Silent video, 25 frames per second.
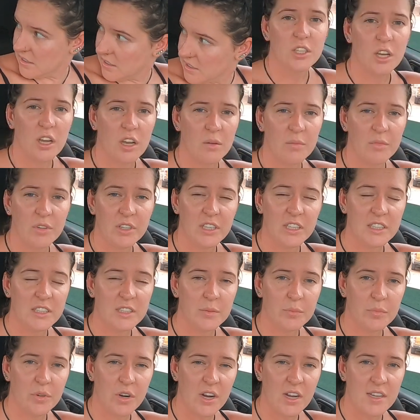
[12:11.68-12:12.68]
So I'm really
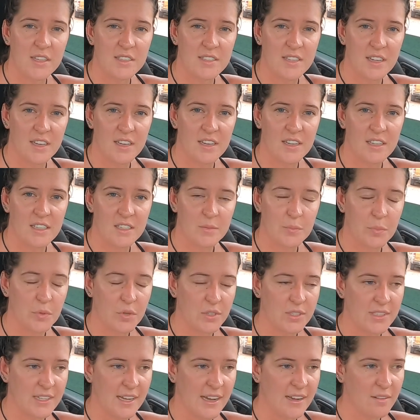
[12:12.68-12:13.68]
surprised that it is
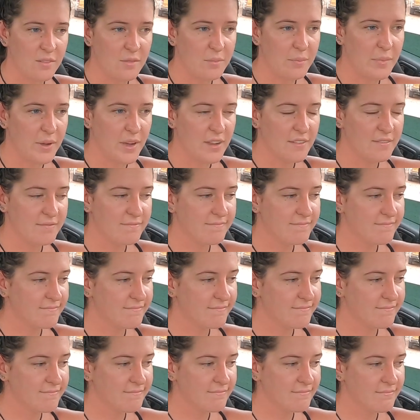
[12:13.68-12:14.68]
booked out, but
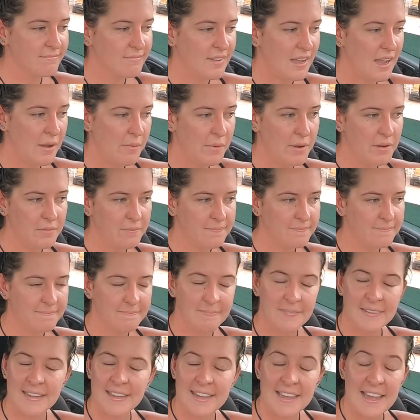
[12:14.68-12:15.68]
oh well.
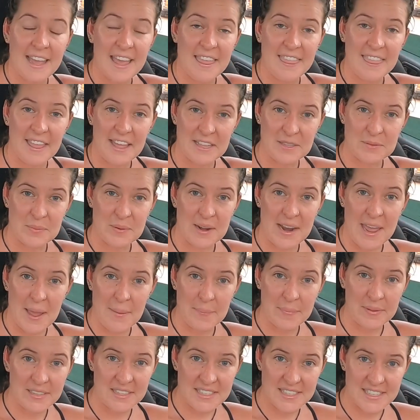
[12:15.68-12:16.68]
That's what
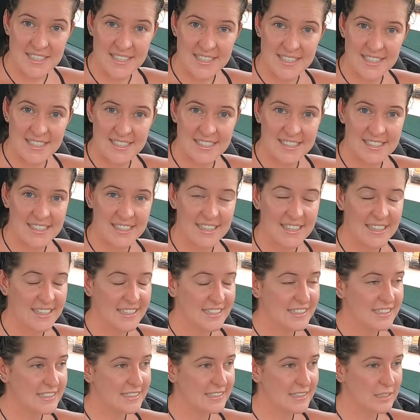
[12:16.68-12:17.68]
happens.
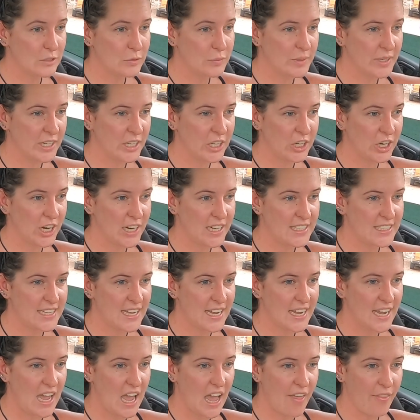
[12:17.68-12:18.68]
Still been a great
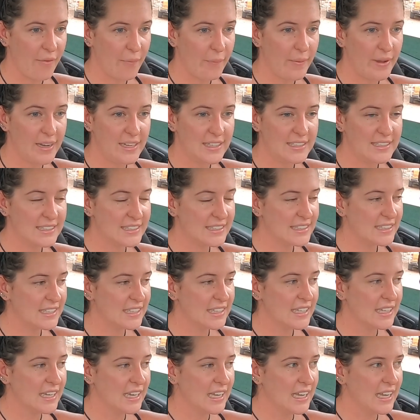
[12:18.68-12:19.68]
day otherwise,
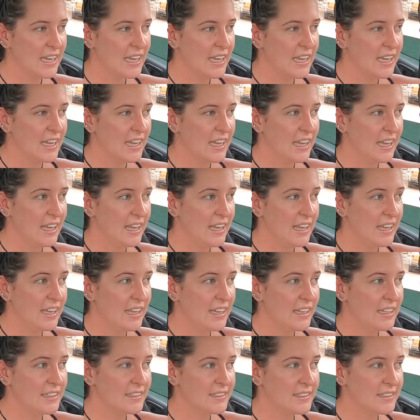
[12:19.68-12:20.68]

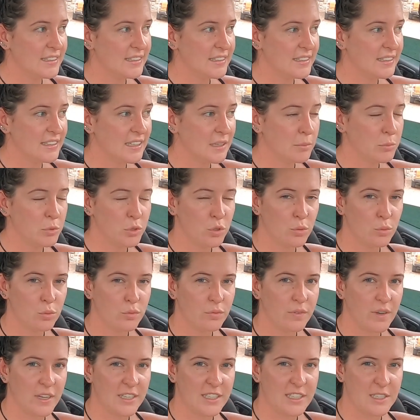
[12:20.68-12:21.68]
and I'm sure we'll
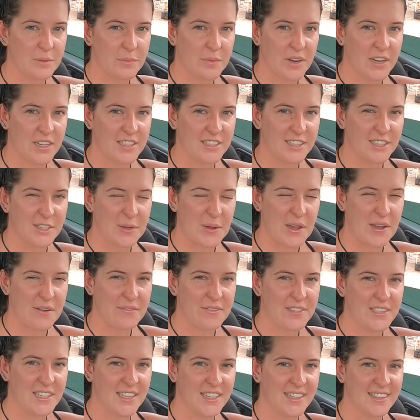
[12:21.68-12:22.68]
find somewhere else to go out
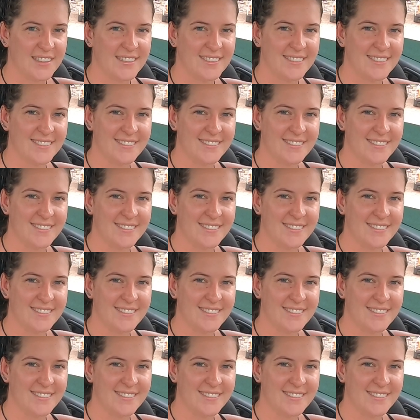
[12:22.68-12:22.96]
for dinner.